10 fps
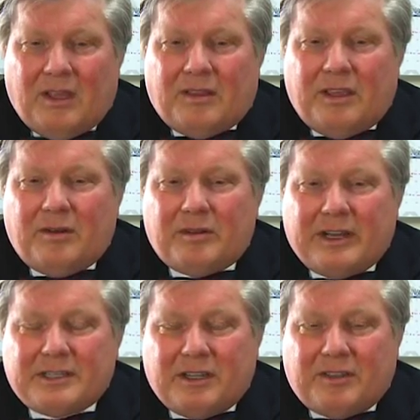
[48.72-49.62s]
The
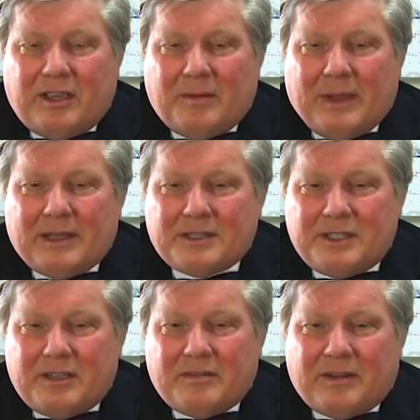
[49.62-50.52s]
interesting thing about
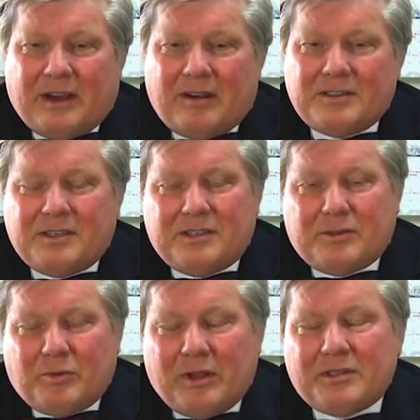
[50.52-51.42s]
Zika virus is
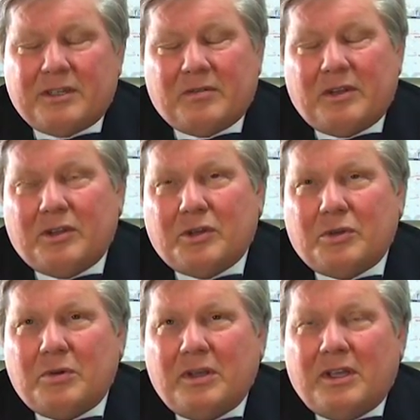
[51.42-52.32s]
it's relatively
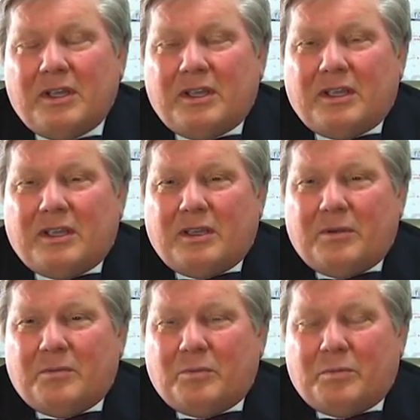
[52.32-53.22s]
new.
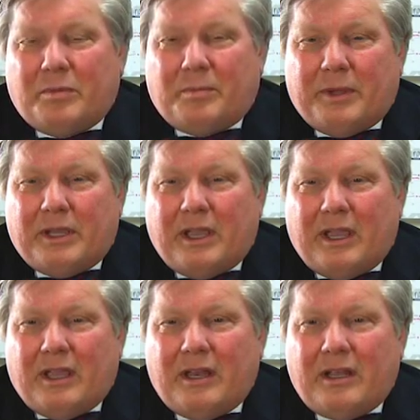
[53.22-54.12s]
It
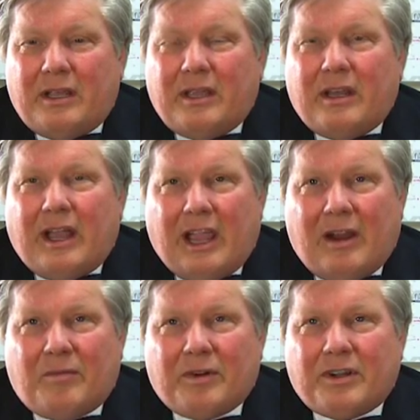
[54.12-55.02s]
began in
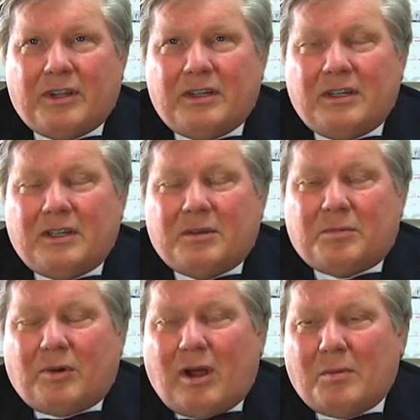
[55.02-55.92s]
Africa
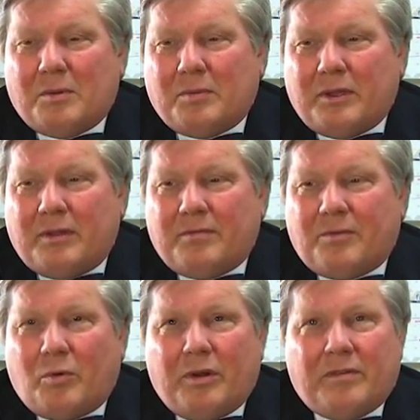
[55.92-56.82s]
probably
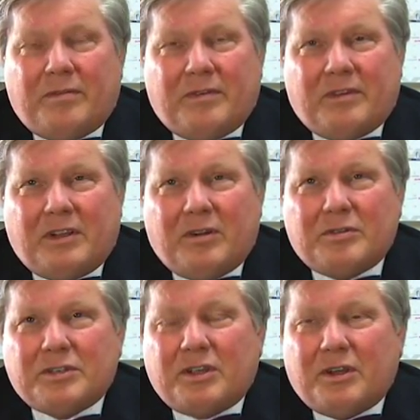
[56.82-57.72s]
40 to 50
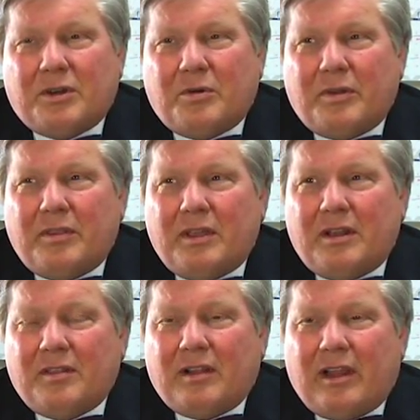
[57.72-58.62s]
years ago, and then
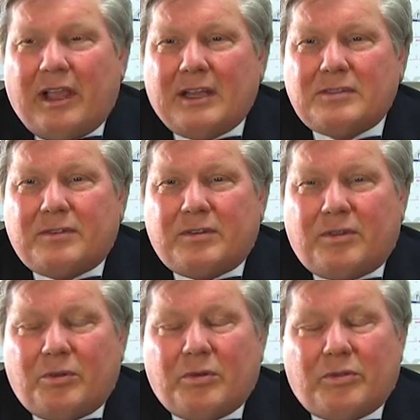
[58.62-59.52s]
in the last
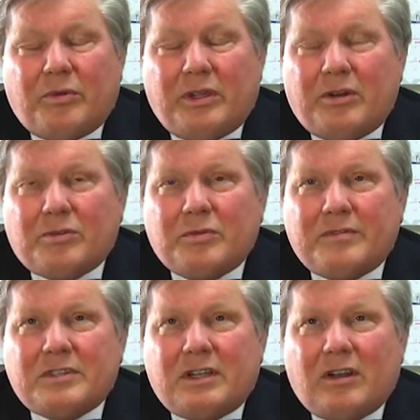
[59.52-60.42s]
2 or 3 years
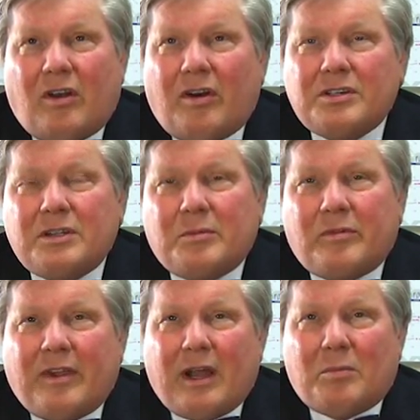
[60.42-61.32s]
we've seen large number
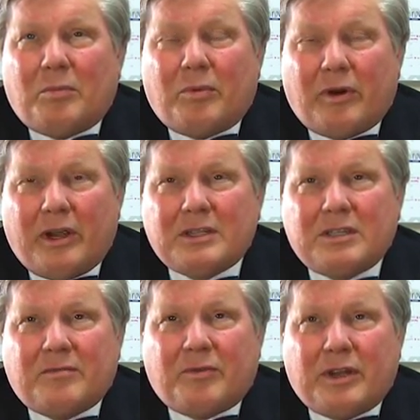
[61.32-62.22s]
of
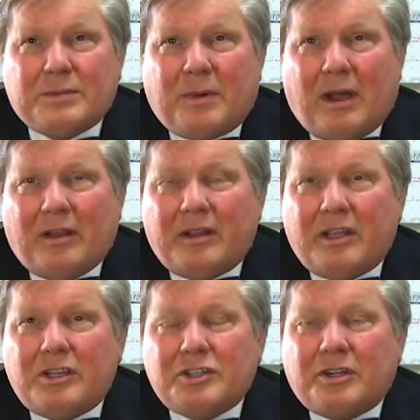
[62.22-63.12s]
outbreaks in French
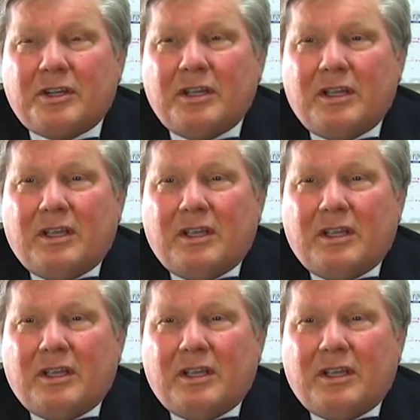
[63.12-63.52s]
Polynesia